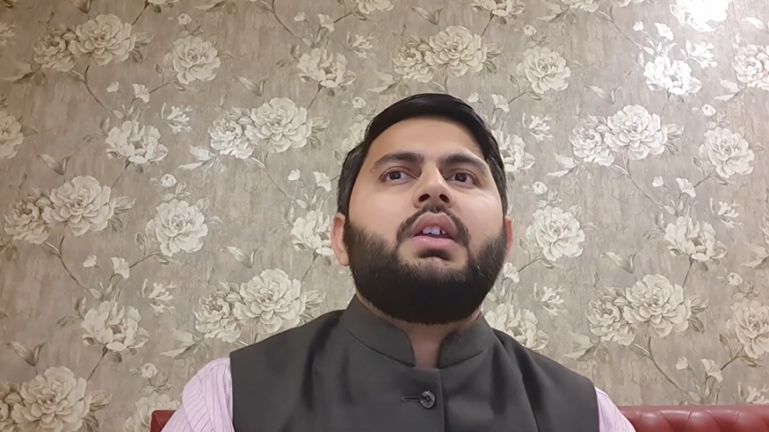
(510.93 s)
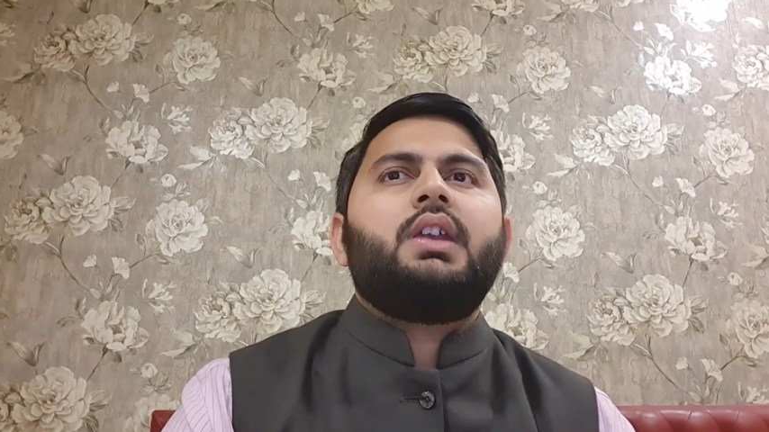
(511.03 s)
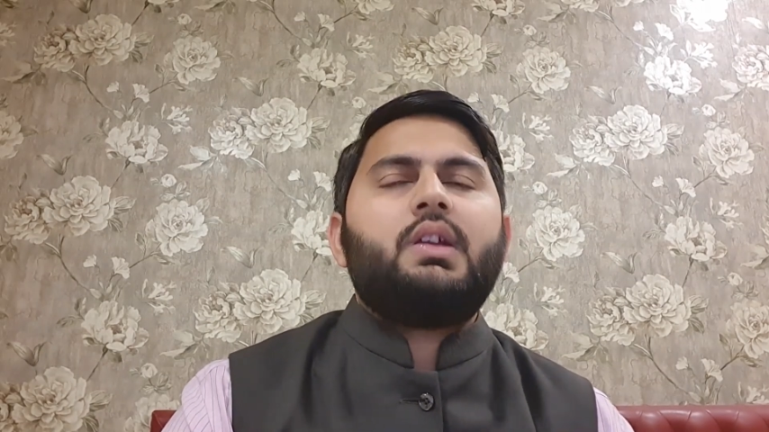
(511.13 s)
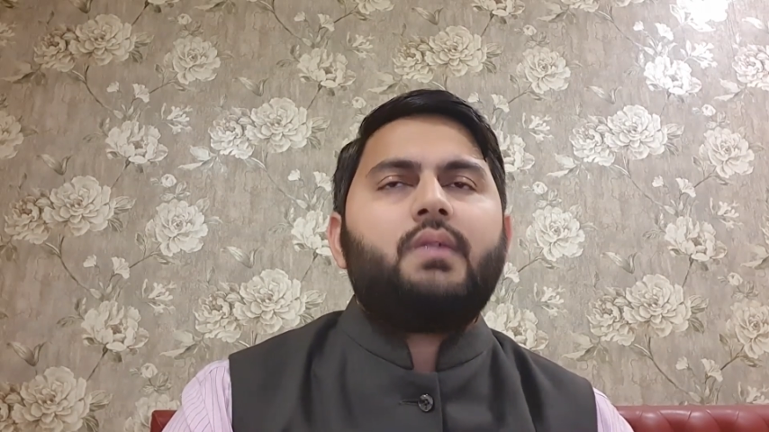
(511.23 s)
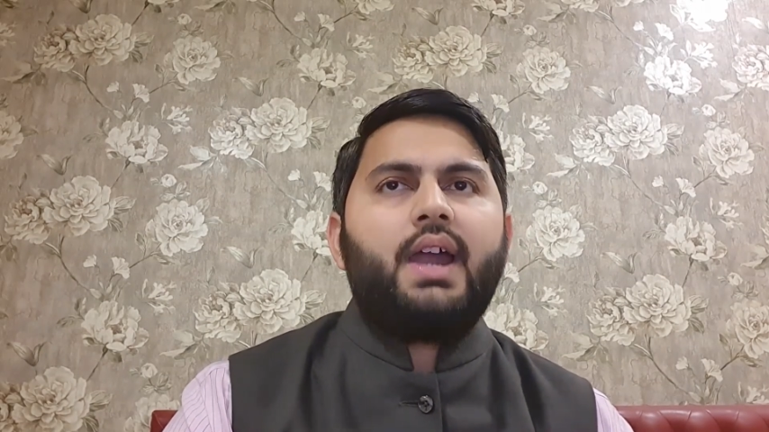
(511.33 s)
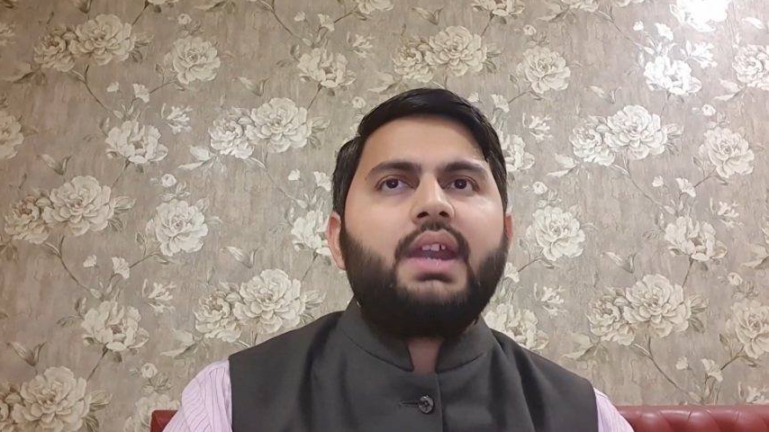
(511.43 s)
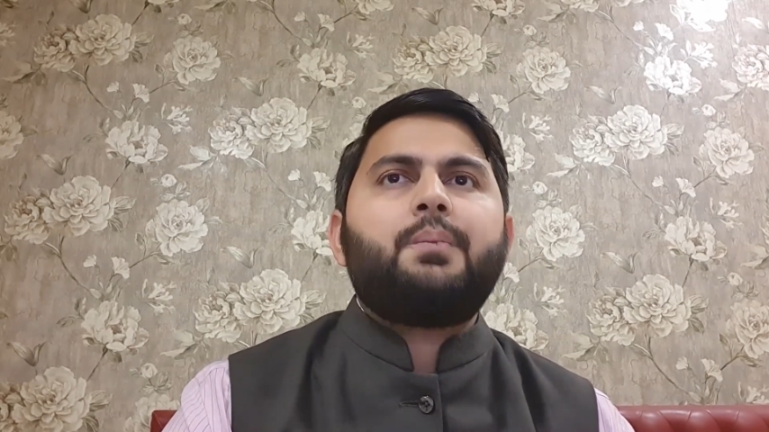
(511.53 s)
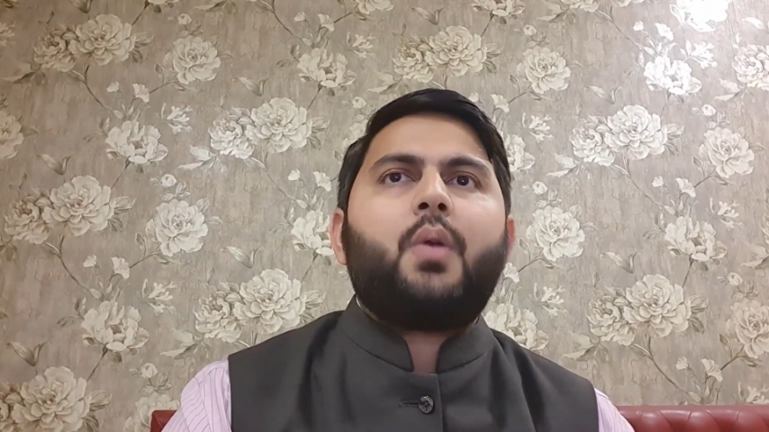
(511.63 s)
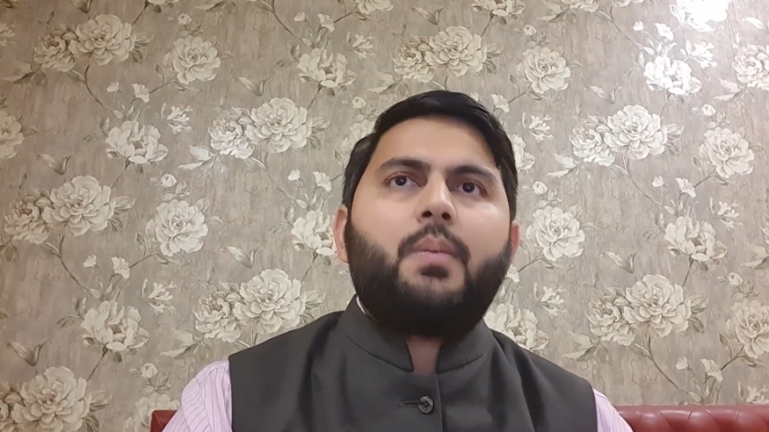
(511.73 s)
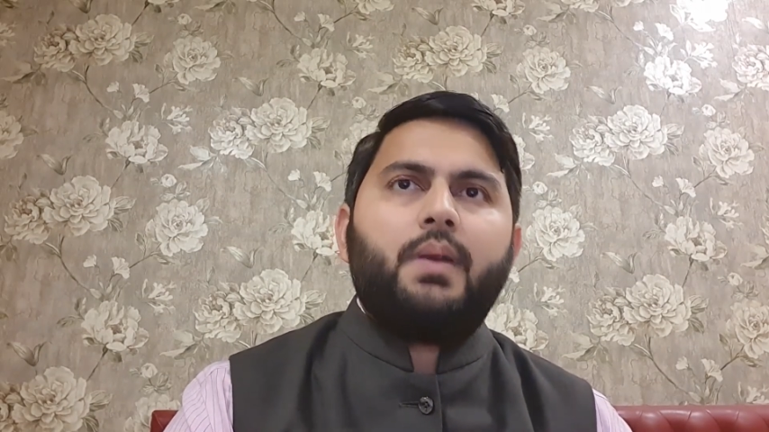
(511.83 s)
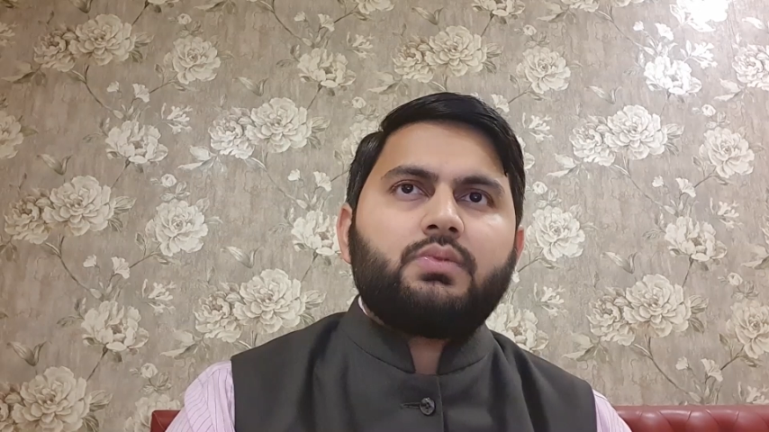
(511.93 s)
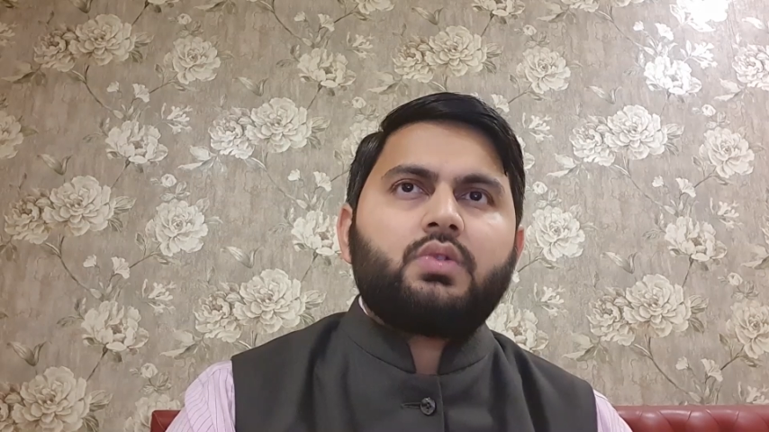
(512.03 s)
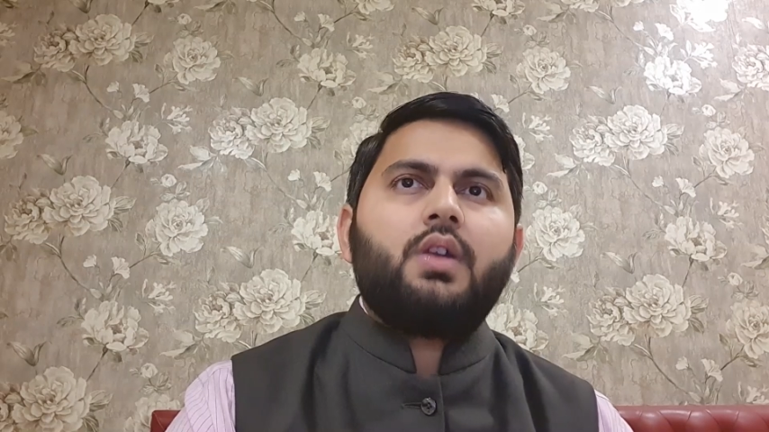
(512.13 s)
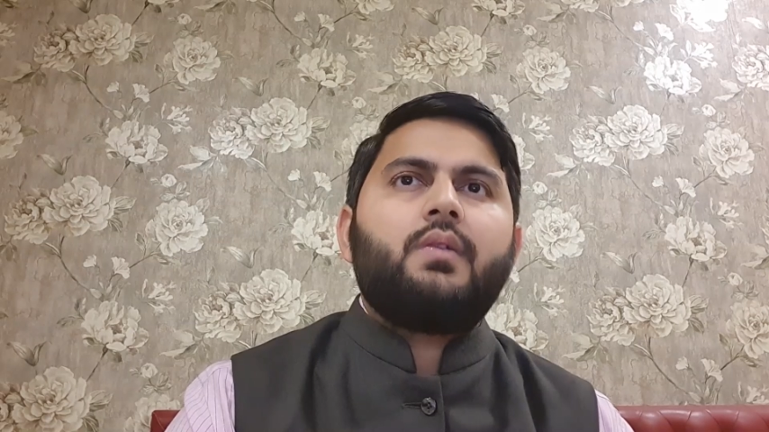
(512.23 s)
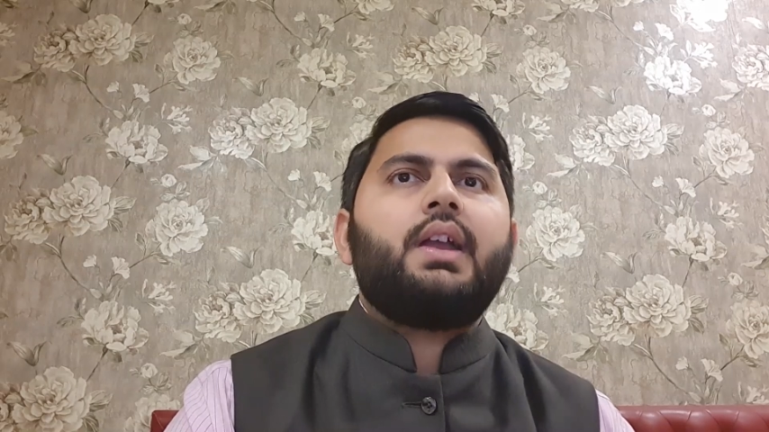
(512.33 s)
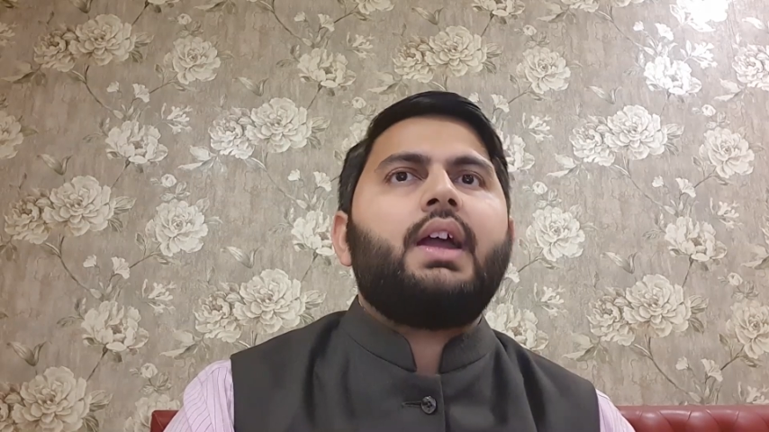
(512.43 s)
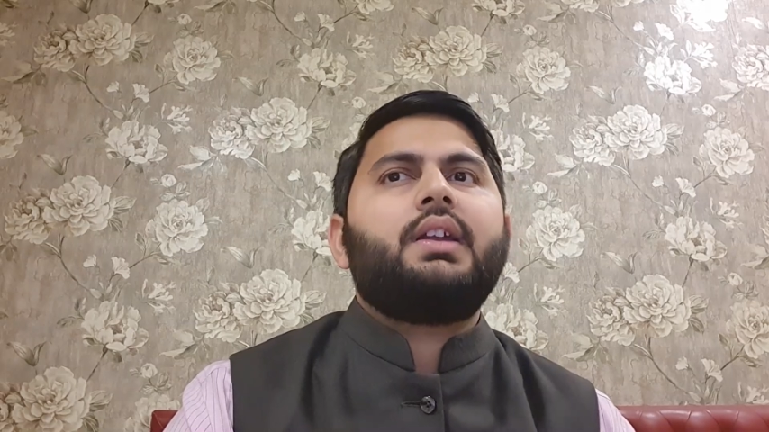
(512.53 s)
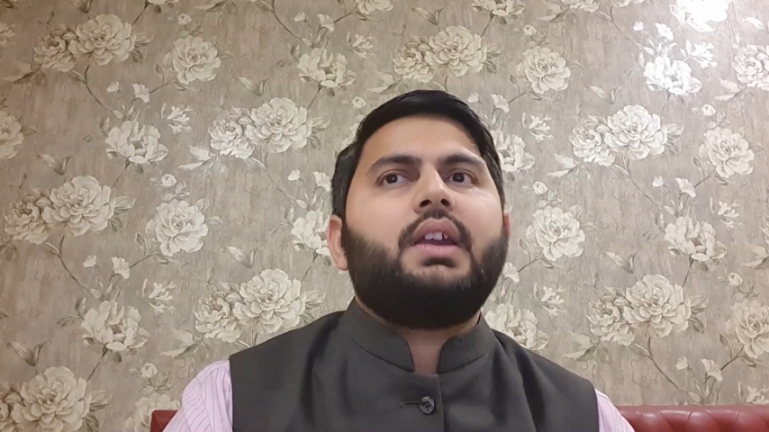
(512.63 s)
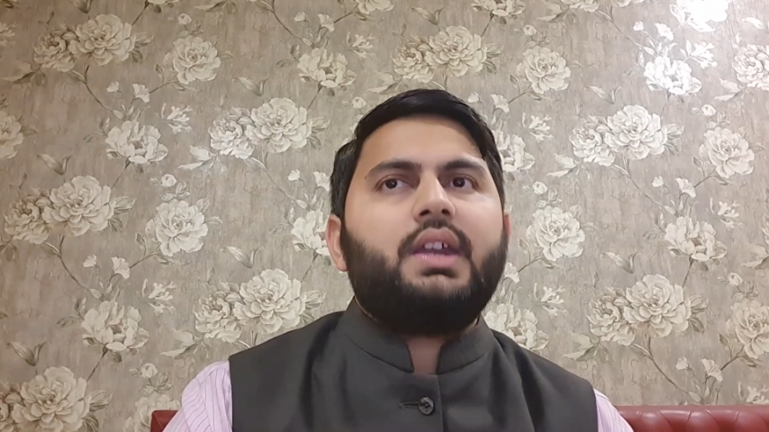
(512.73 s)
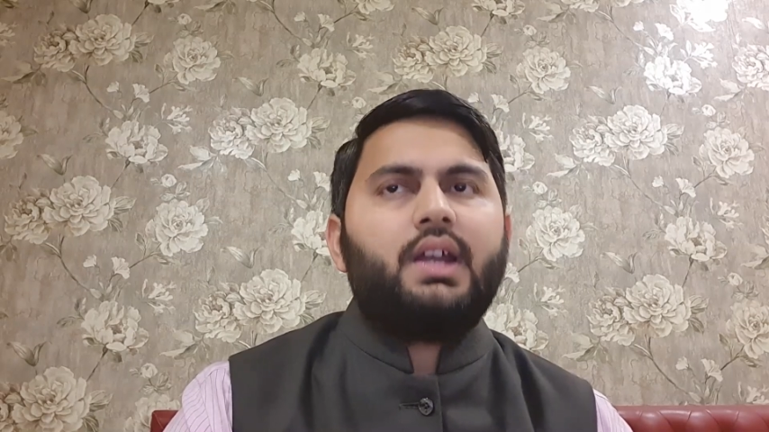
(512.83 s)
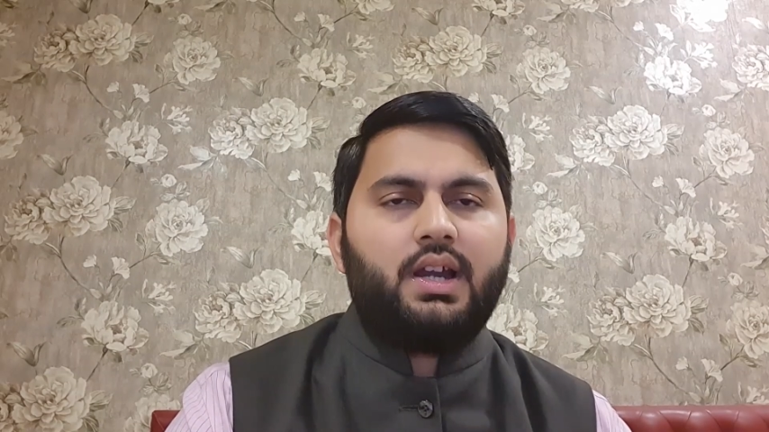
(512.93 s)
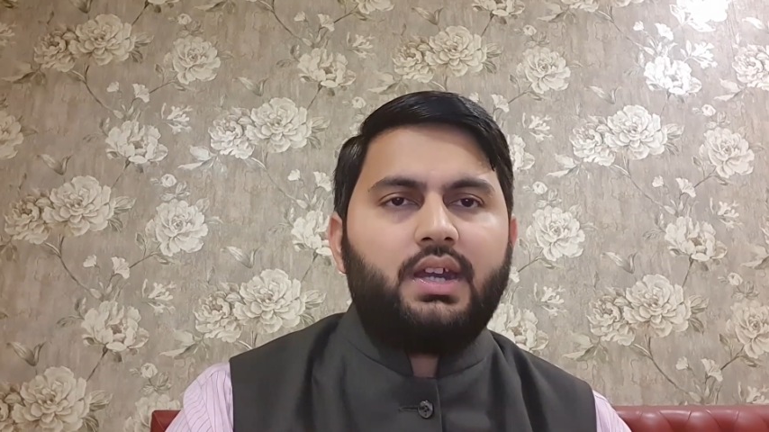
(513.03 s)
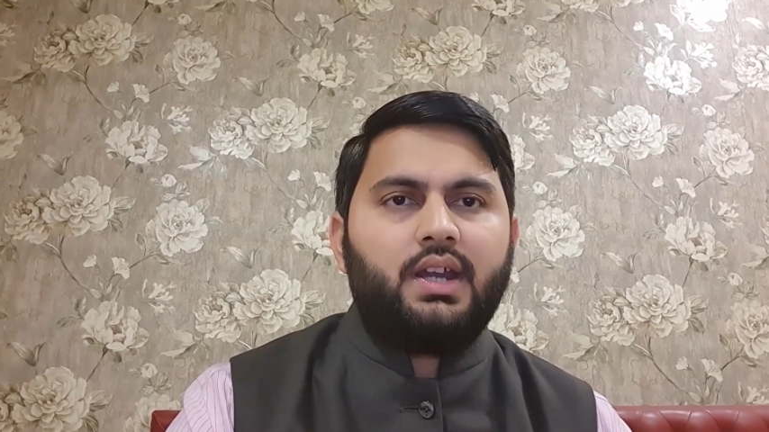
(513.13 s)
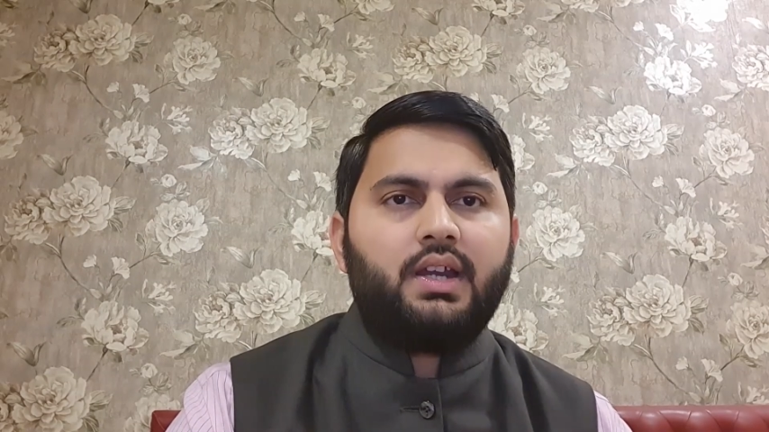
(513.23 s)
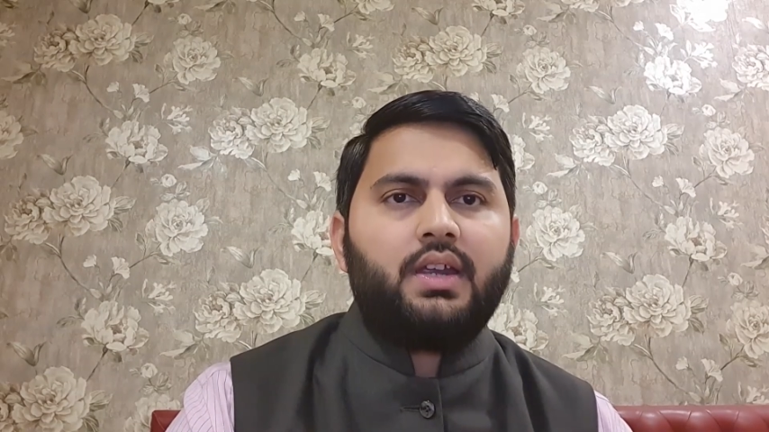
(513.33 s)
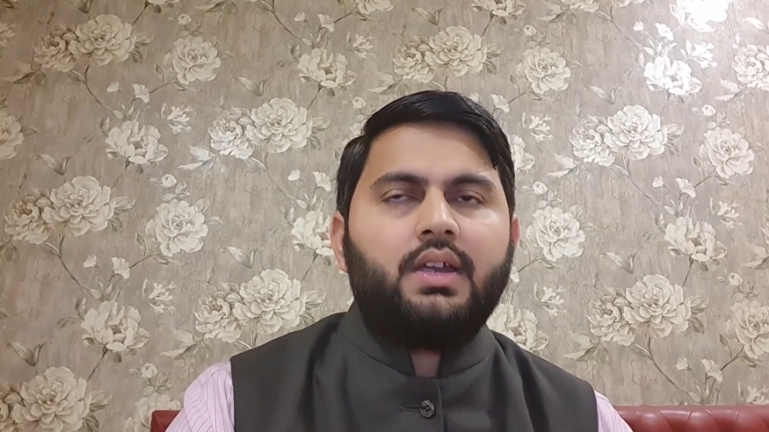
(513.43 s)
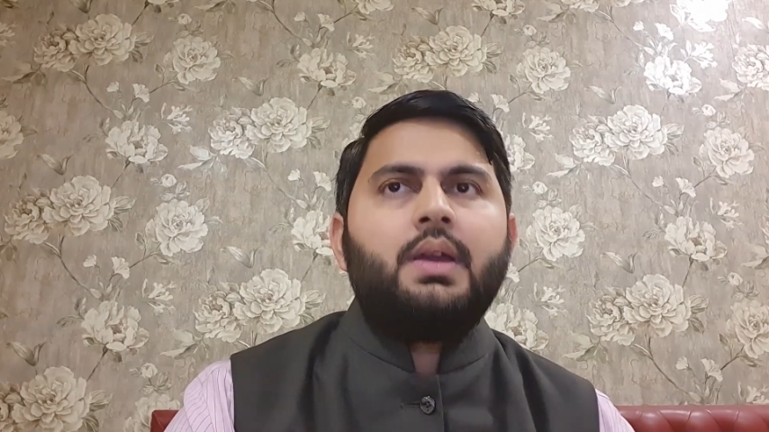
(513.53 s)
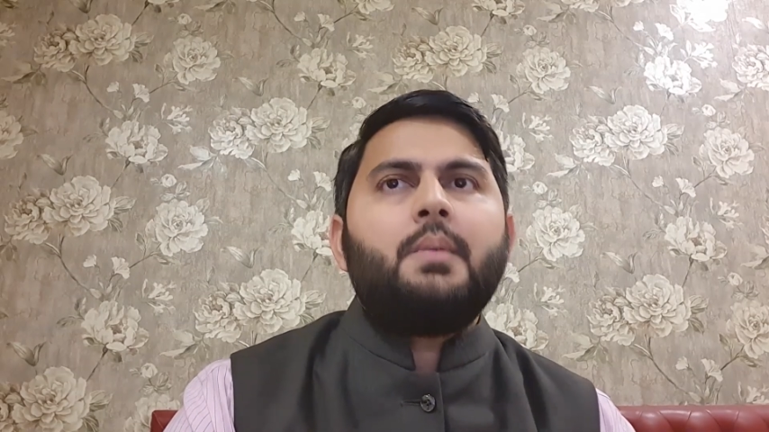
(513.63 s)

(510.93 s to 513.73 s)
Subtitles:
requiring problem solving and critical thinking.